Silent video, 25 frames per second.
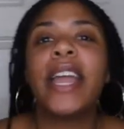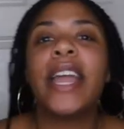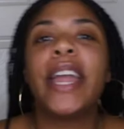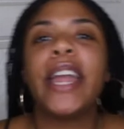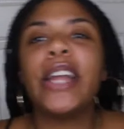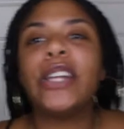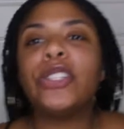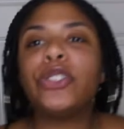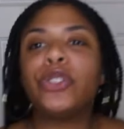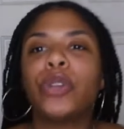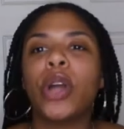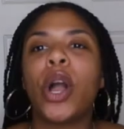
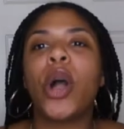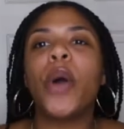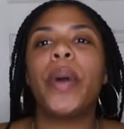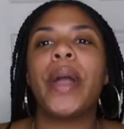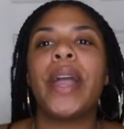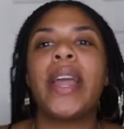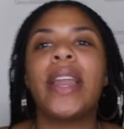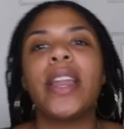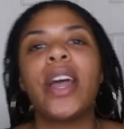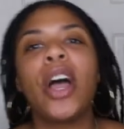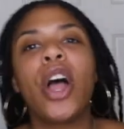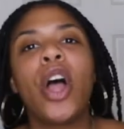Intro
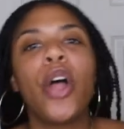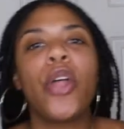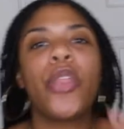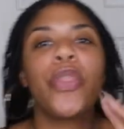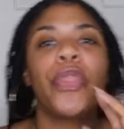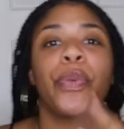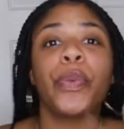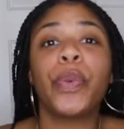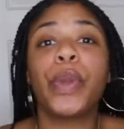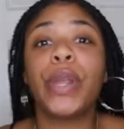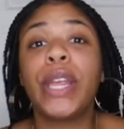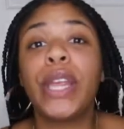in
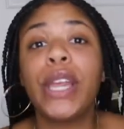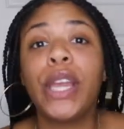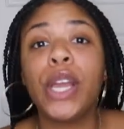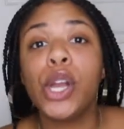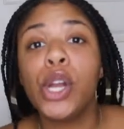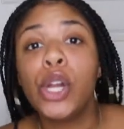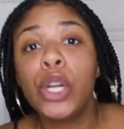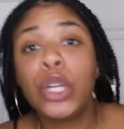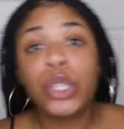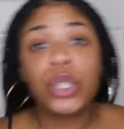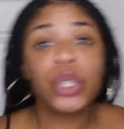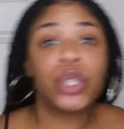three,
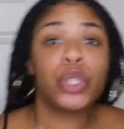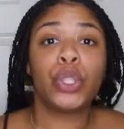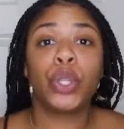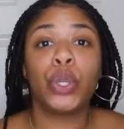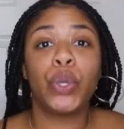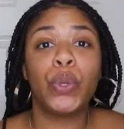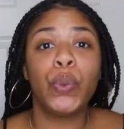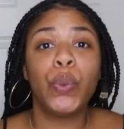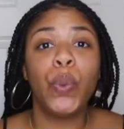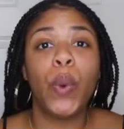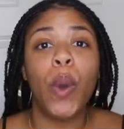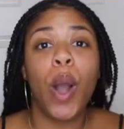
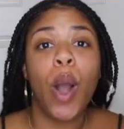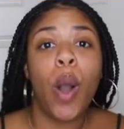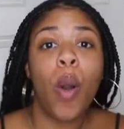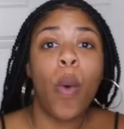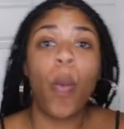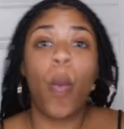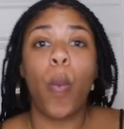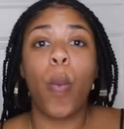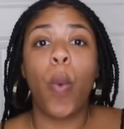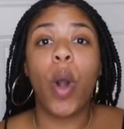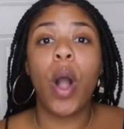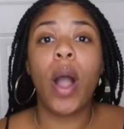two,
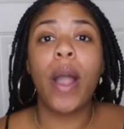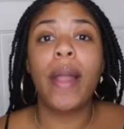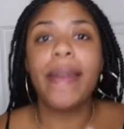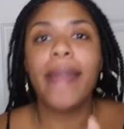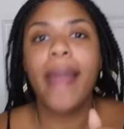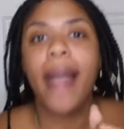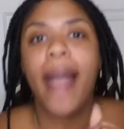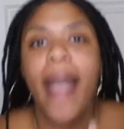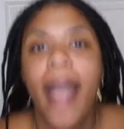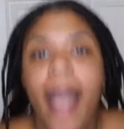one,